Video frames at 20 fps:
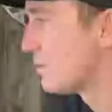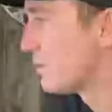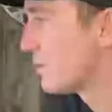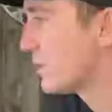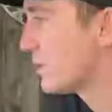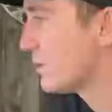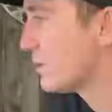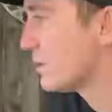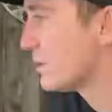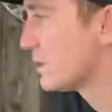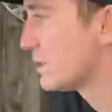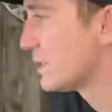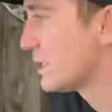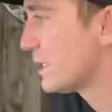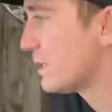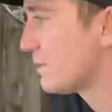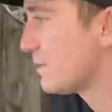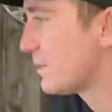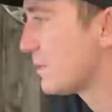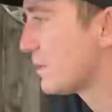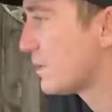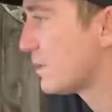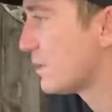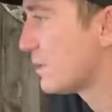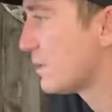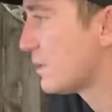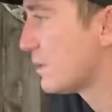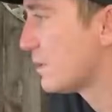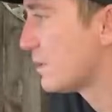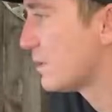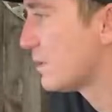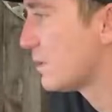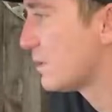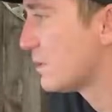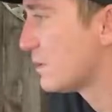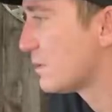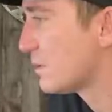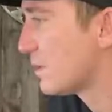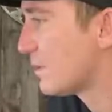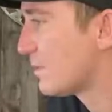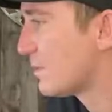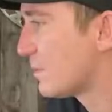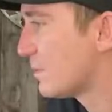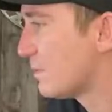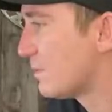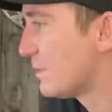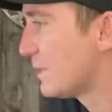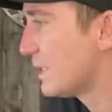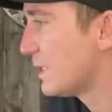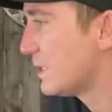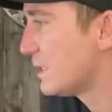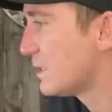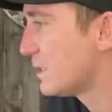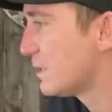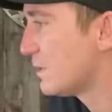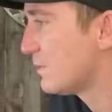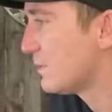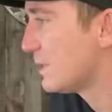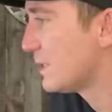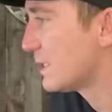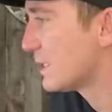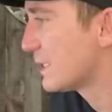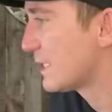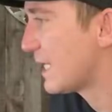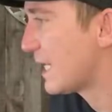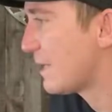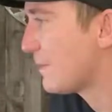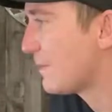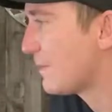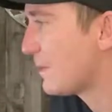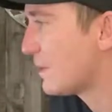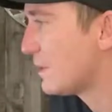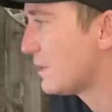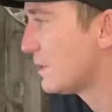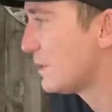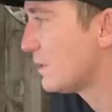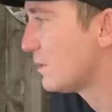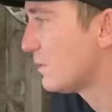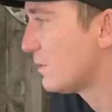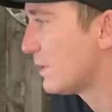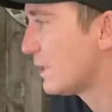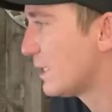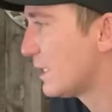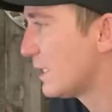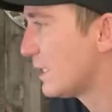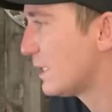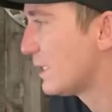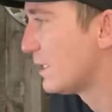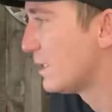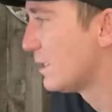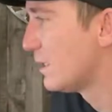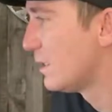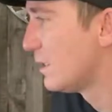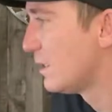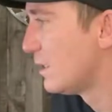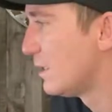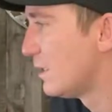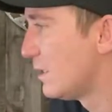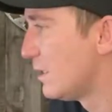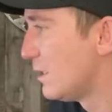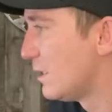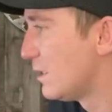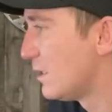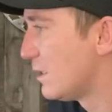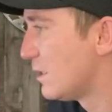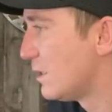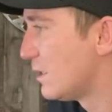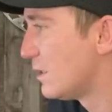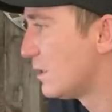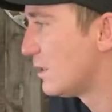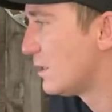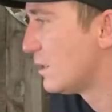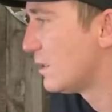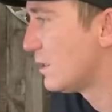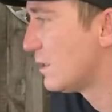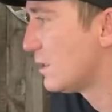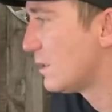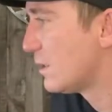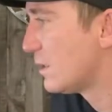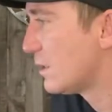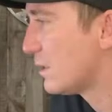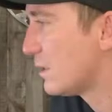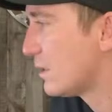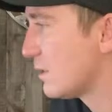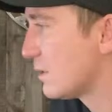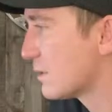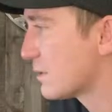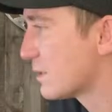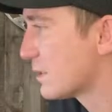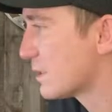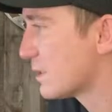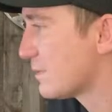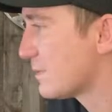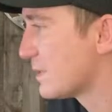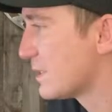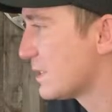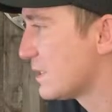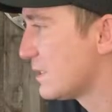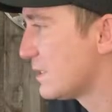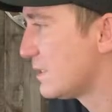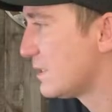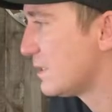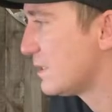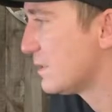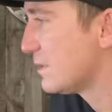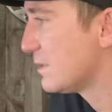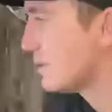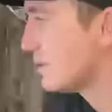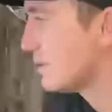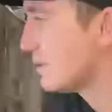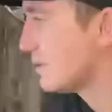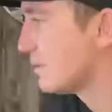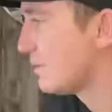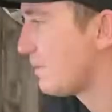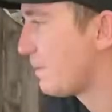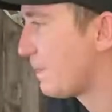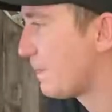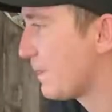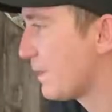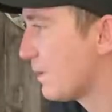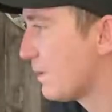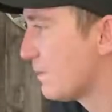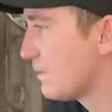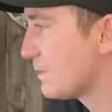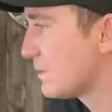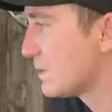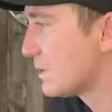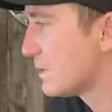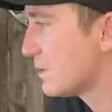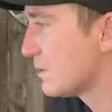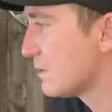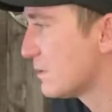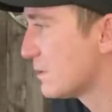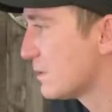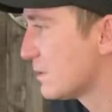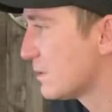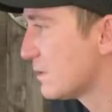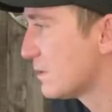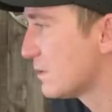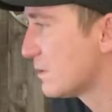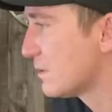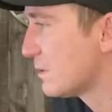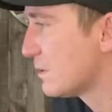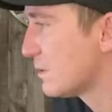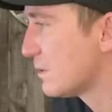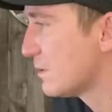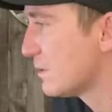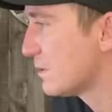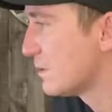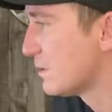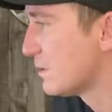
Burton Step Ons, Output Basin. We did the Capita DOA. Uh, it looks like I'm still, nope, still, still, still.